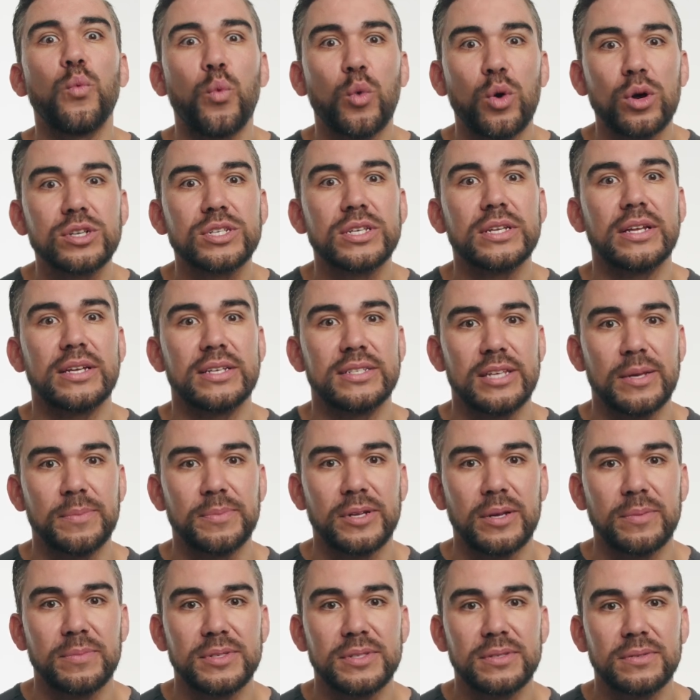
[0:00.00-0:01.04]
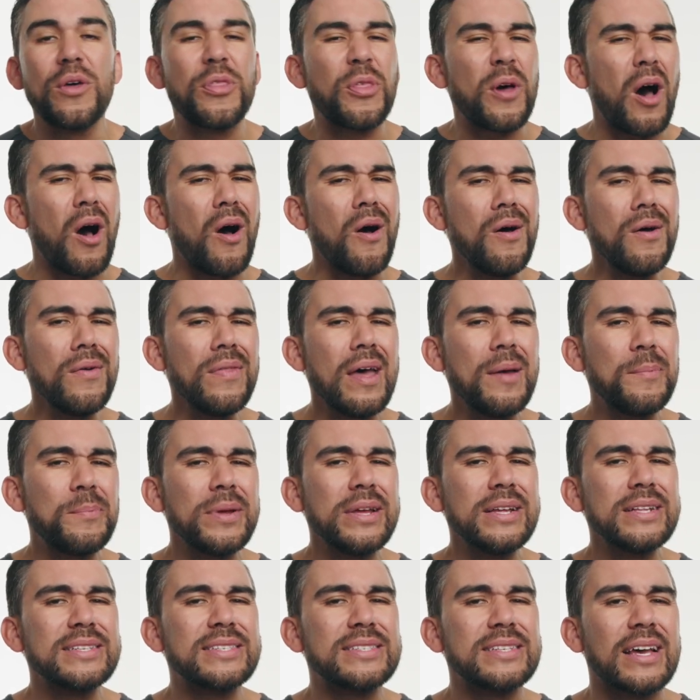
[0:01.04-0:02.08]
worsening symptoms. With all that
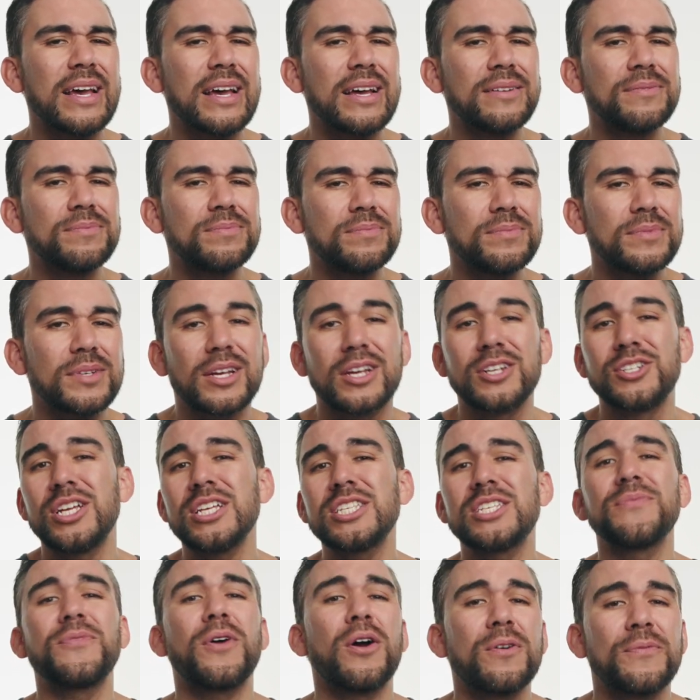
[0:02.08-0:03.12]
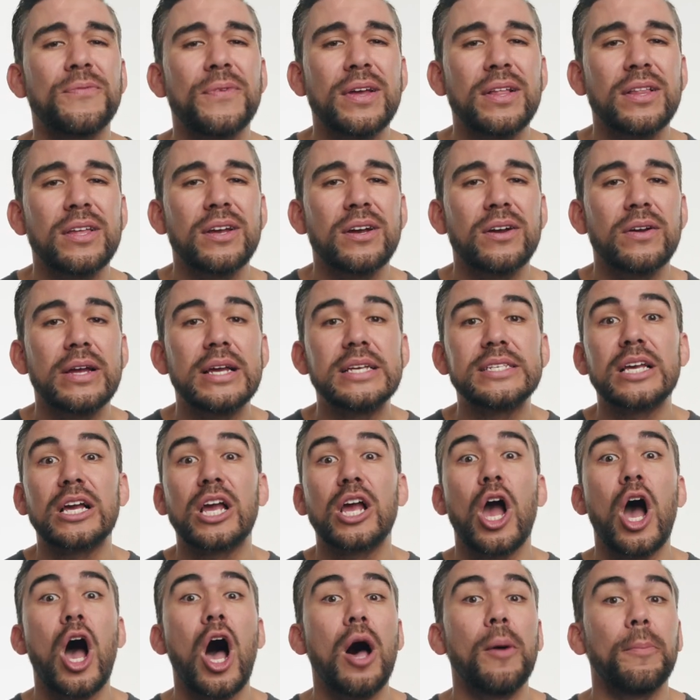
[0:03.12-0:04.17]
being said, congestive heart failure is a
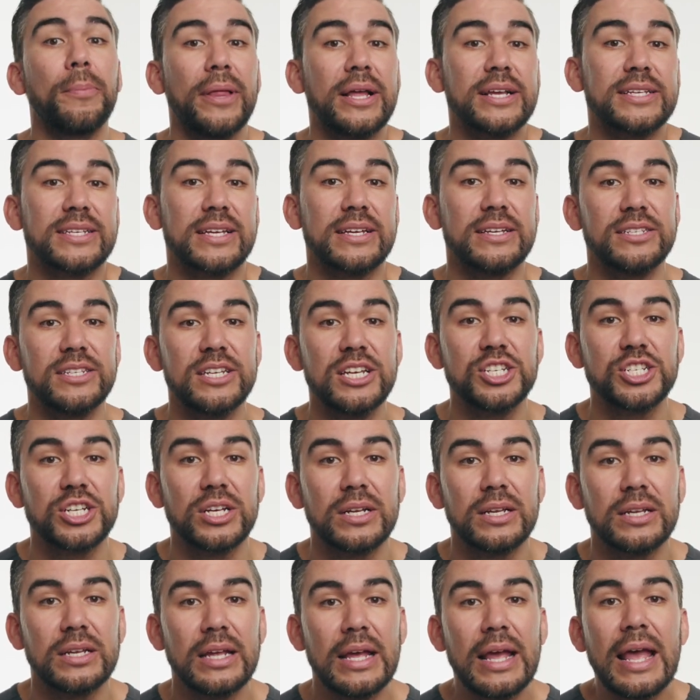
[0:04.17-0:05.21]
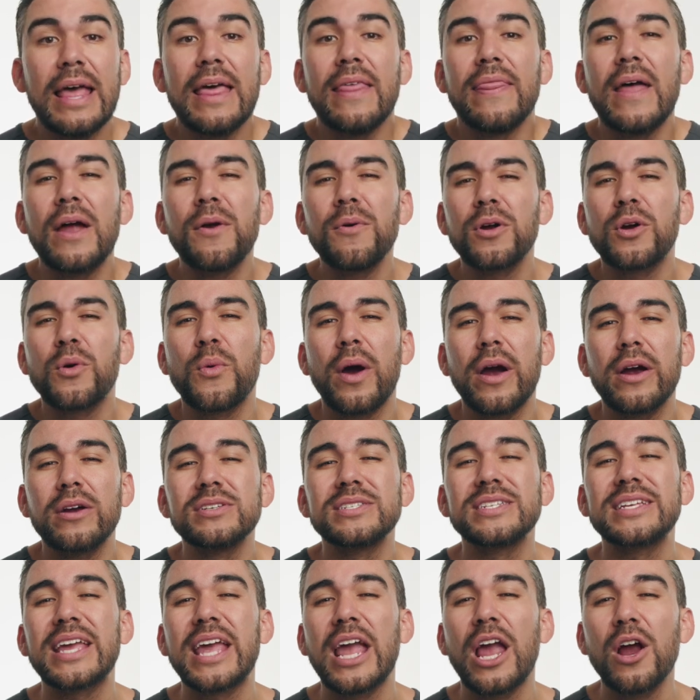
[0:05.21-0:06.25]
complex condition that
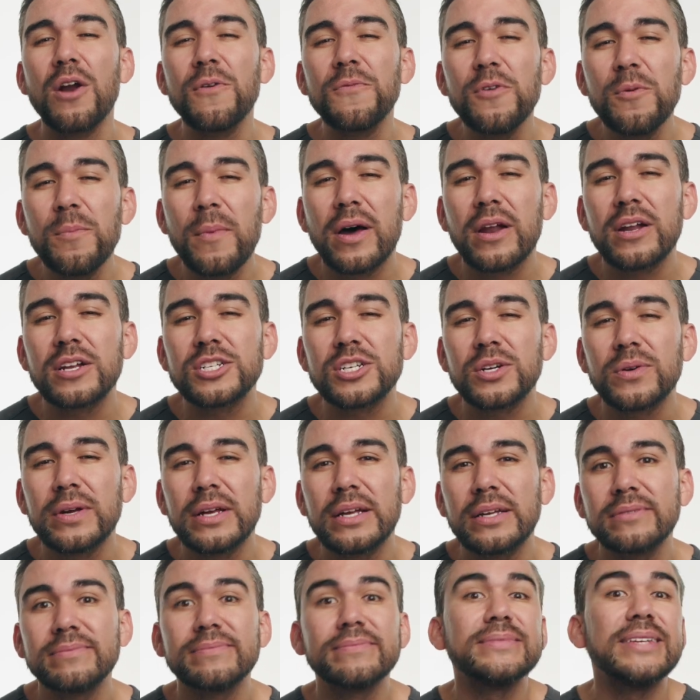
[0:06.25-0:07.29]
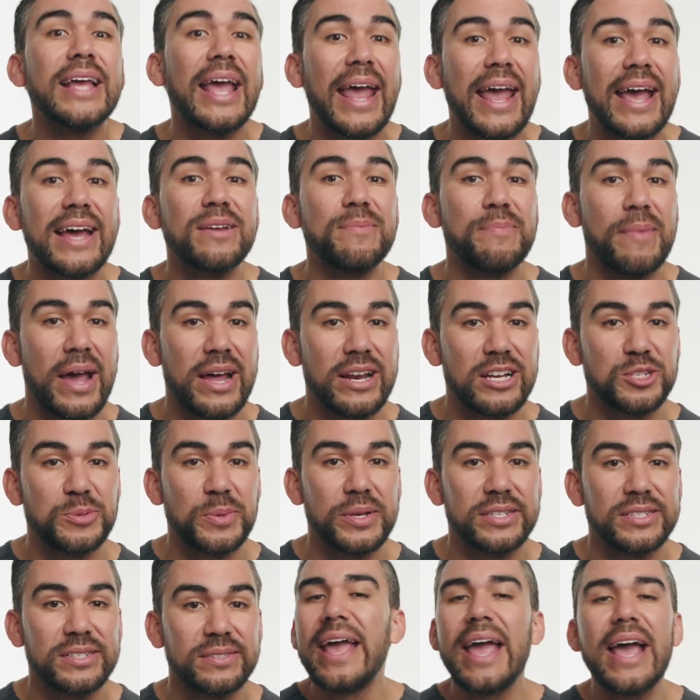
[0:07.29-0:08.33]
requires careful monitoring and
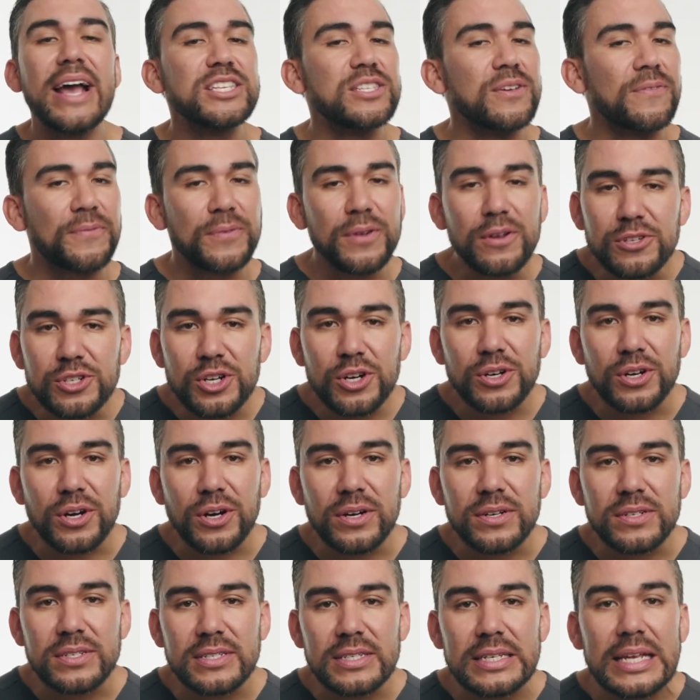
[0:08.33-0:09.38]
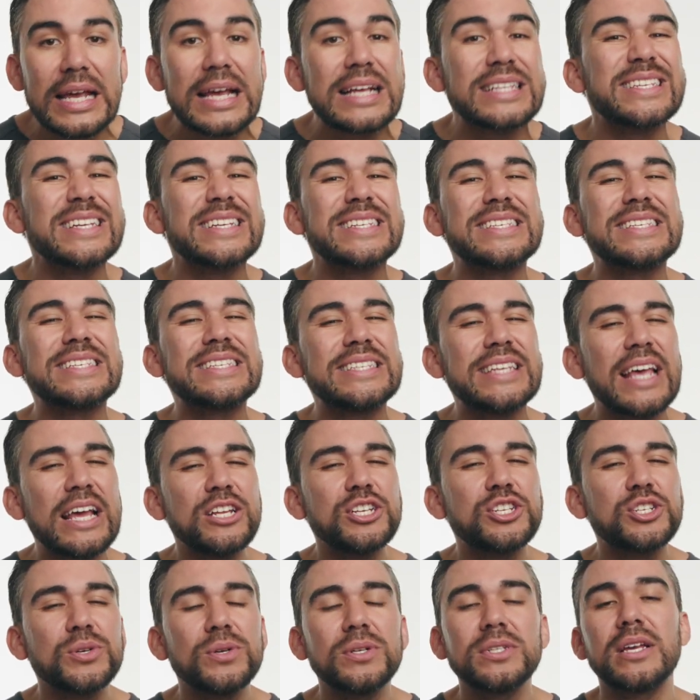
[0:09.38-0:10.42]
management. As a future nurse, it's
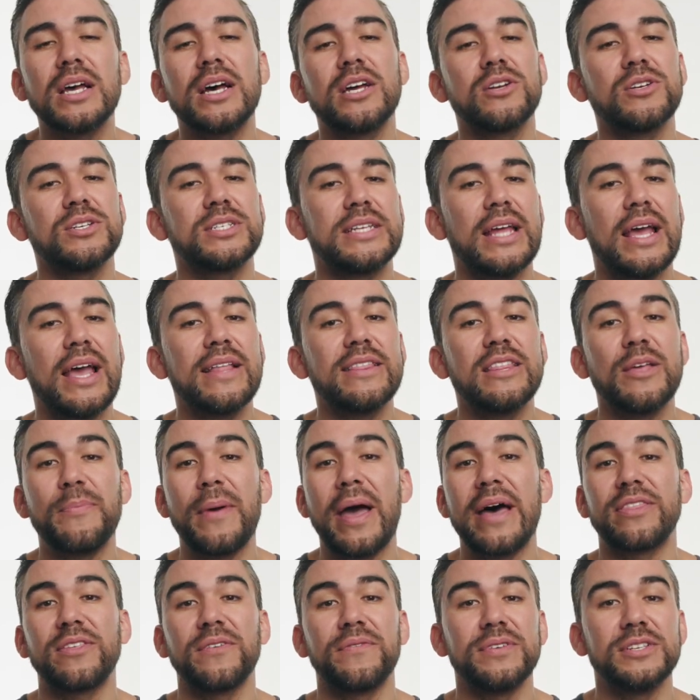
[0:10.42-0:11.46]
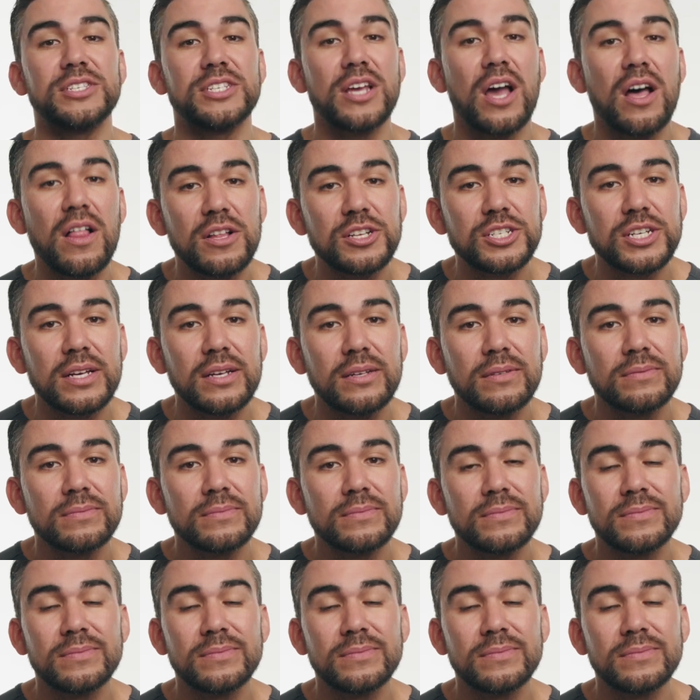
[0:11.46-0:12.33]
essential to understand the pathophysiology,